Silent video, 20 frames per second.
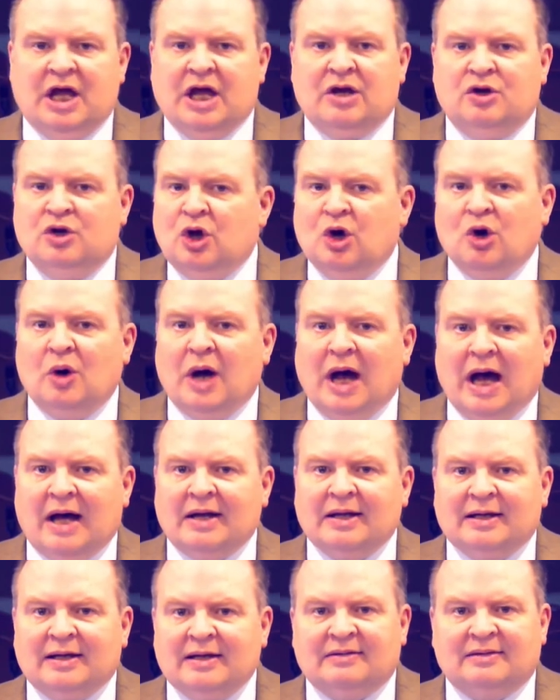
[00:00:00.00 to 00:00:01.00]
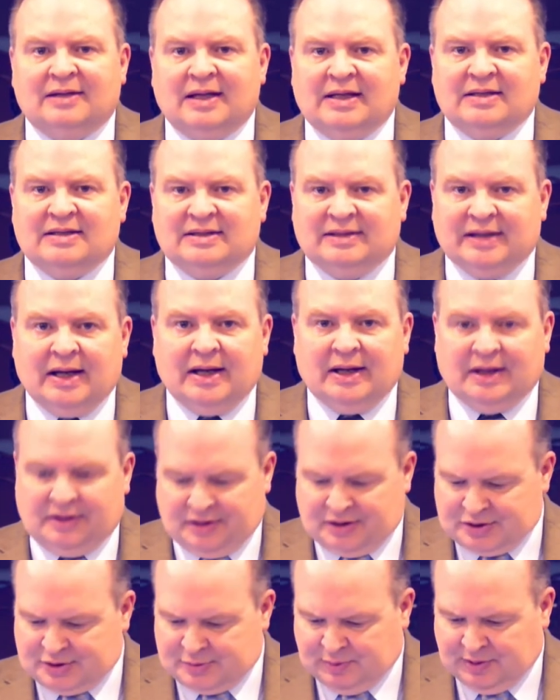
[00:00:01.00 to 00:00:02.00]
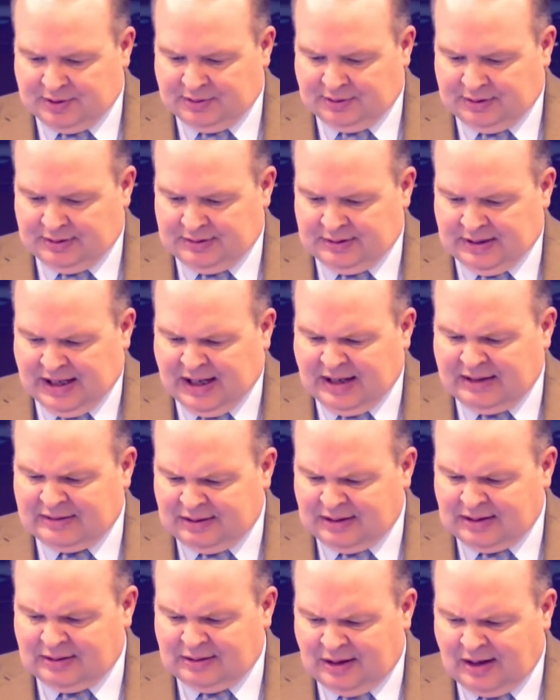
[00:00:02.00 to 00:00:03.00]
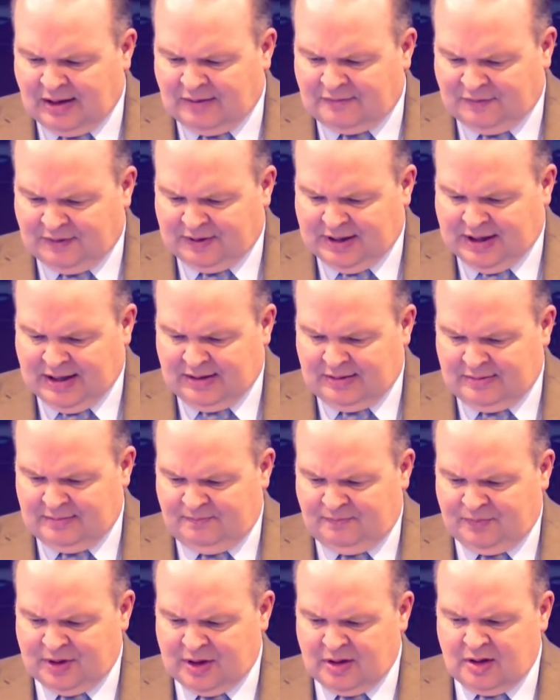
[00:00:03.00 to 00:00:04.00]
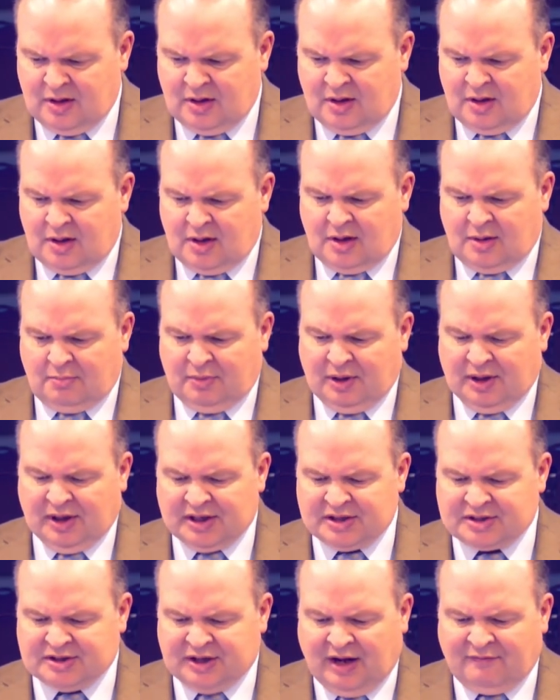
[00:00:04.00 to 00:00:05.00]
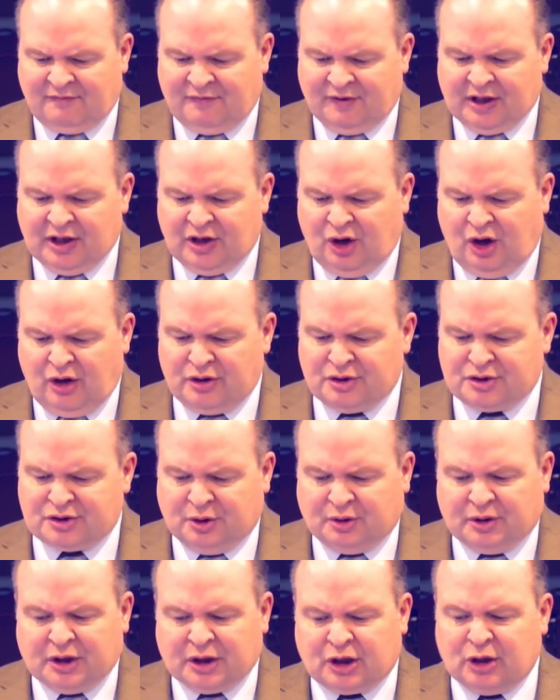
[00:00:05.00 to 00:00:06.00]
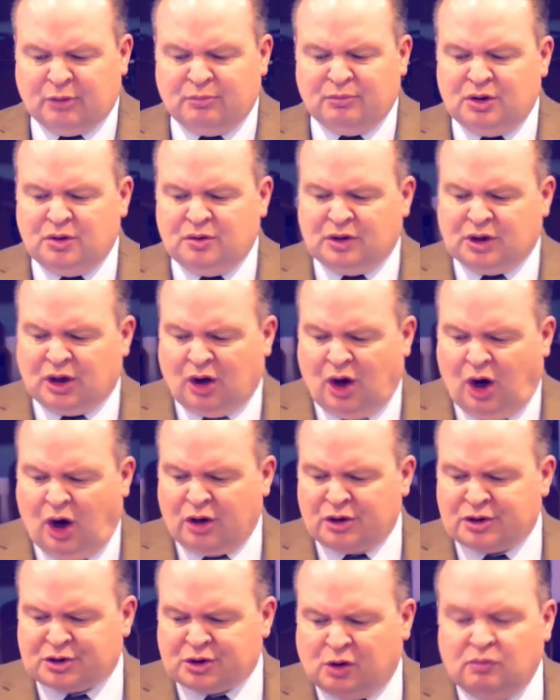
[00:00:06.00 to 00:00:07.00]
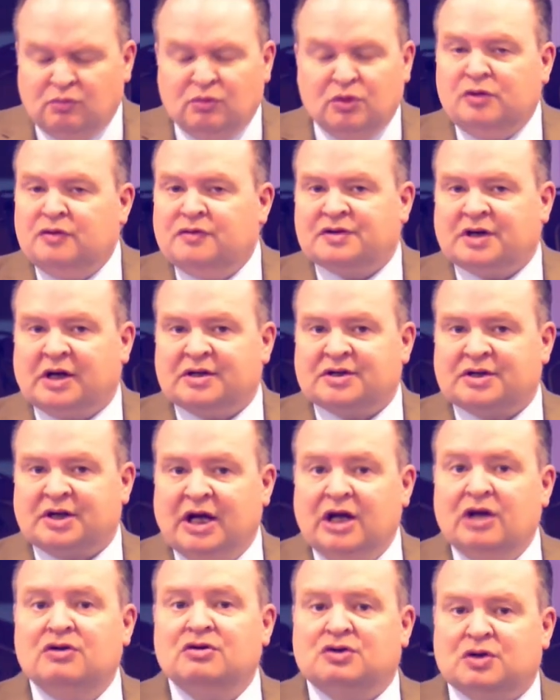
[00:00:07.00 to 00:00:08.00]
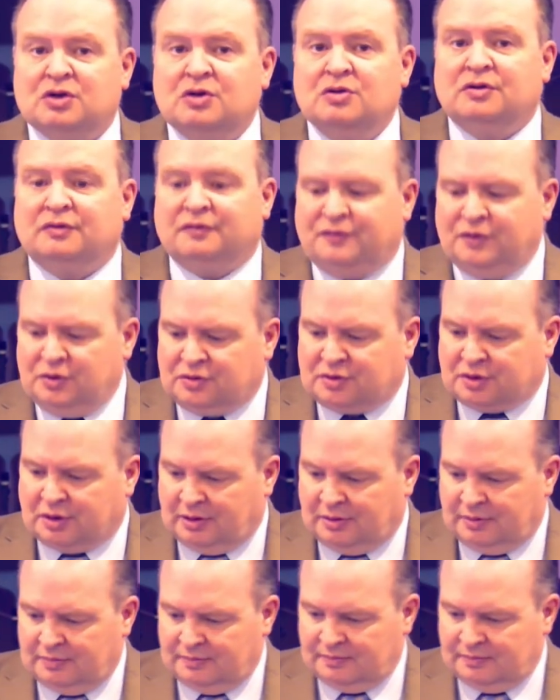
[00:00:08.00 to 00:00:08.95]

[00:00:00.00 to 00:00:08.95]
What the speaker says: know how to get things done in the Spirit, and I thank God for that. But let's not forget also that communion also moves us into the future.